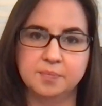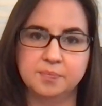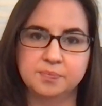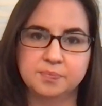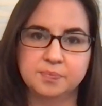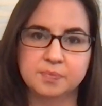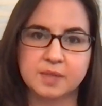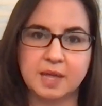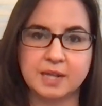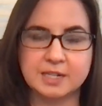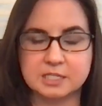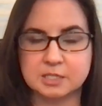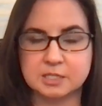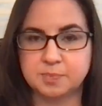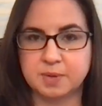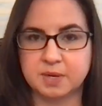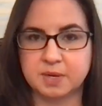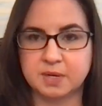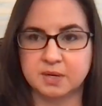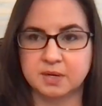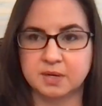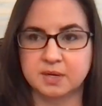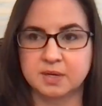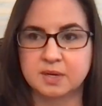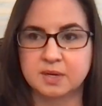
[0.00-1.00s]
that's
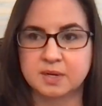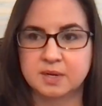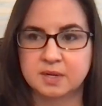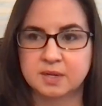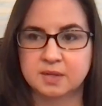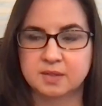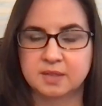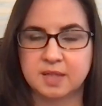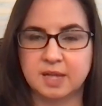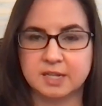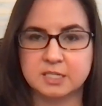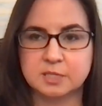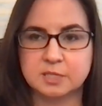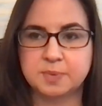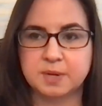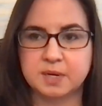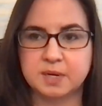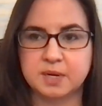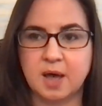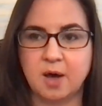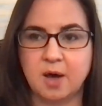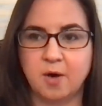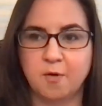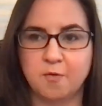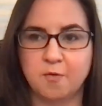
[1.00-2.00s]
been
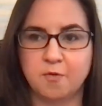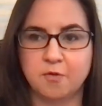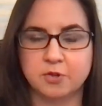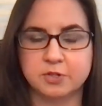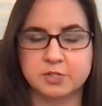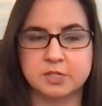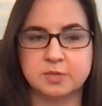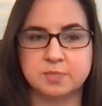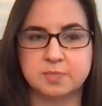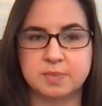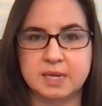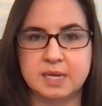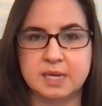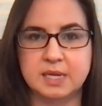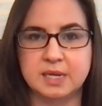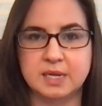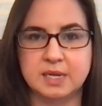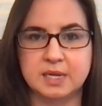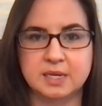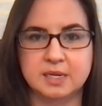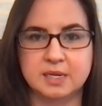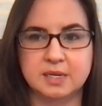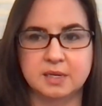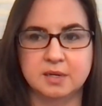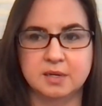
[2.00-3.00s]
helpful to me
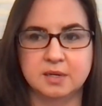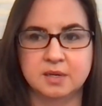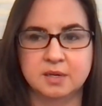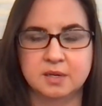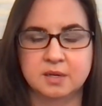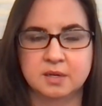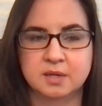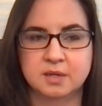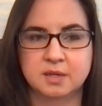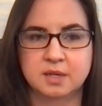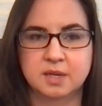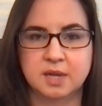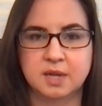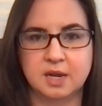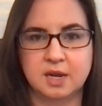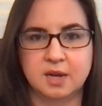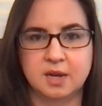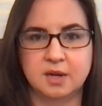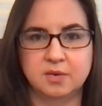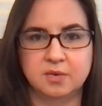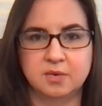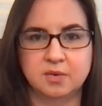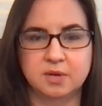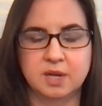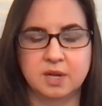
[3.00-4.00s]
in
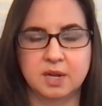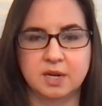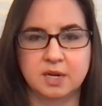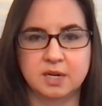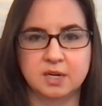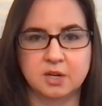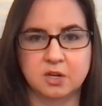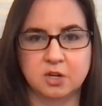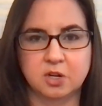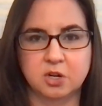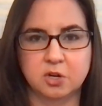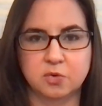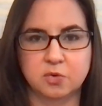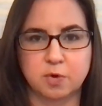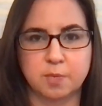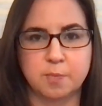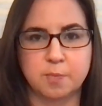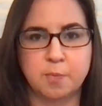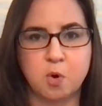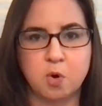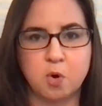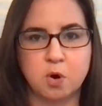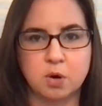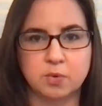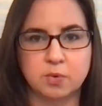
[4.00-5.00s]
getting a good
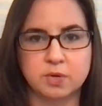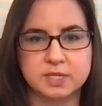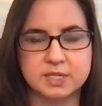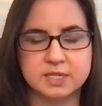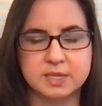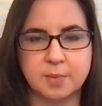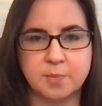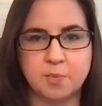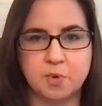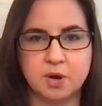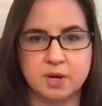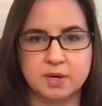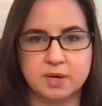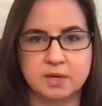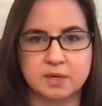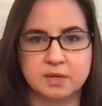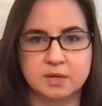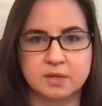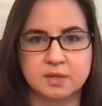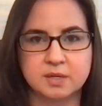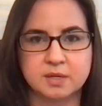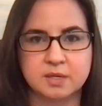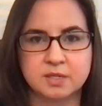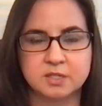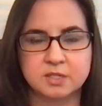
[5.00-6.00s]
rapport with
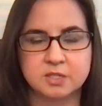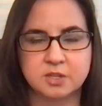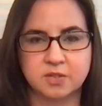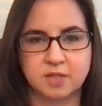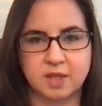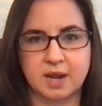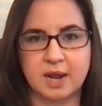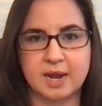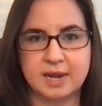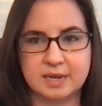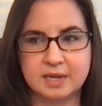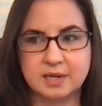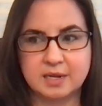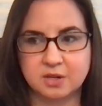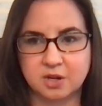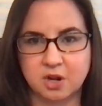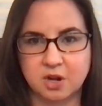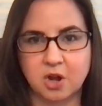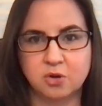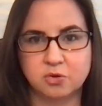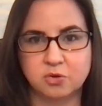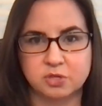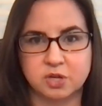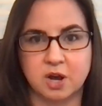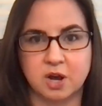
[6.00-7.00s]
someone so that I can
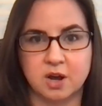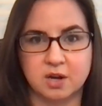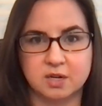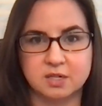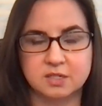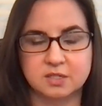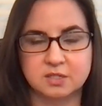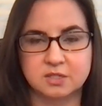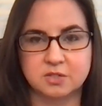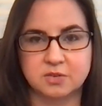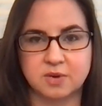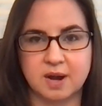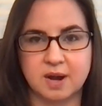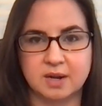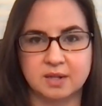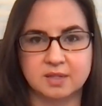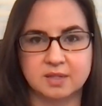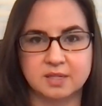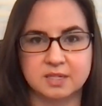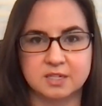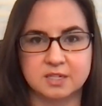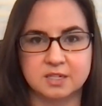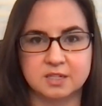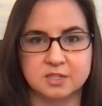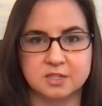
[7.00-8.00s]
go talk
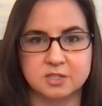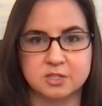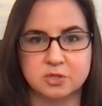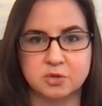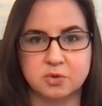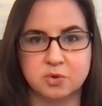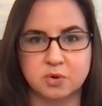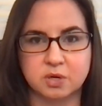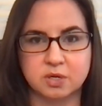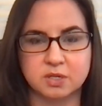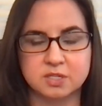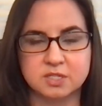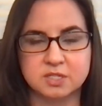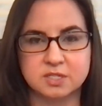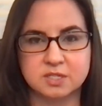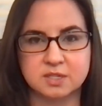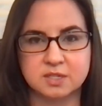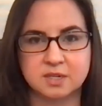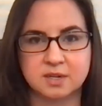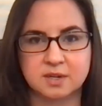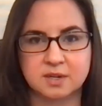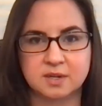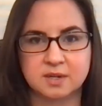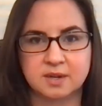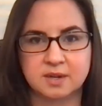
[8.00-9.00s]
directly to the source
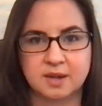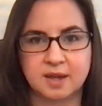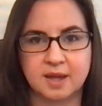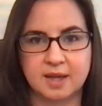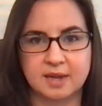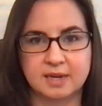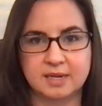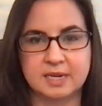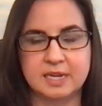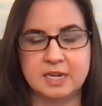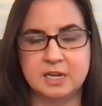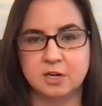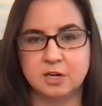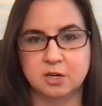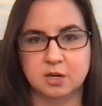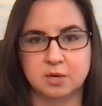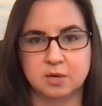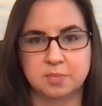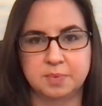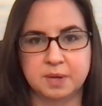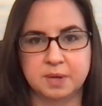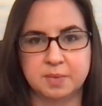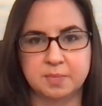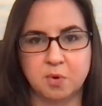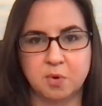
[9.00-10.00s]
and hear a
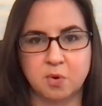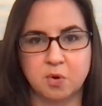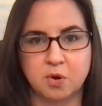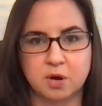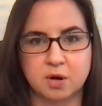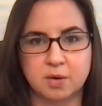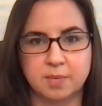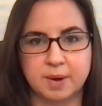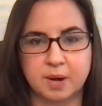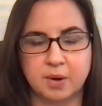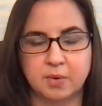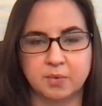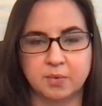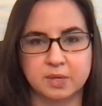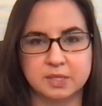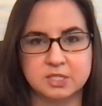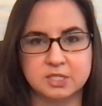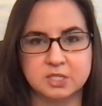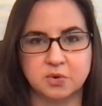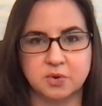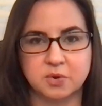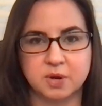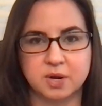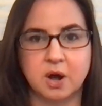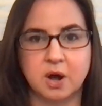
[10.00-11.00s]
bit more about what's
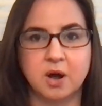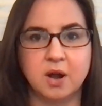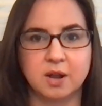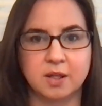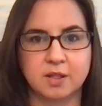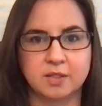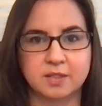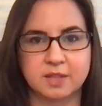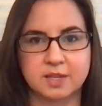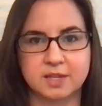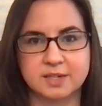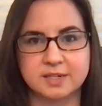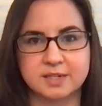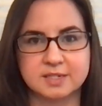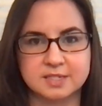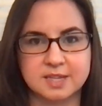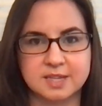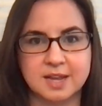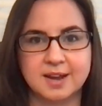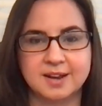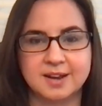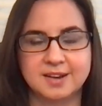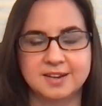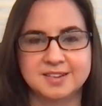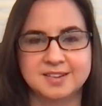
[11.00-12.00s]
going on the
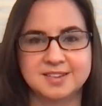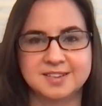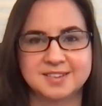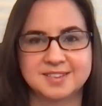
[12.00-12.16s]
inside.